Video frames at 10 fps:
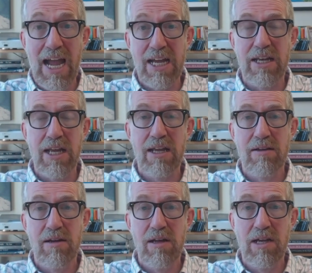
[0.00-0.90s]
feeling
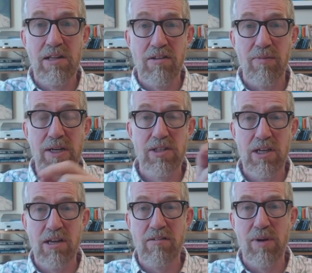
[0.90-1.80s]
agony
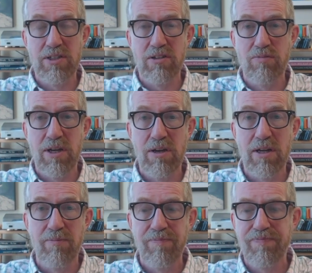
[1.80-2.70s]
in, so much, in as
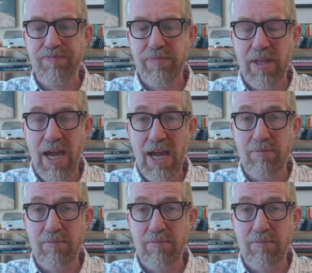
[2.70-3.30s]
much as we could,